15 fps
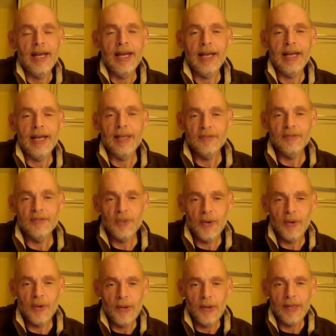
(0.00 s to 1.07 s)
Love to
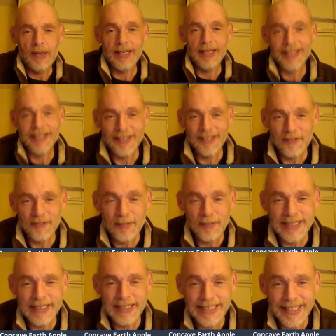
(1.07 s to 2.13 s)
all, and I love
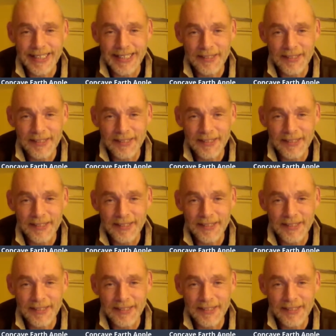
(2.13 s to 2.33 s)
you, Steve.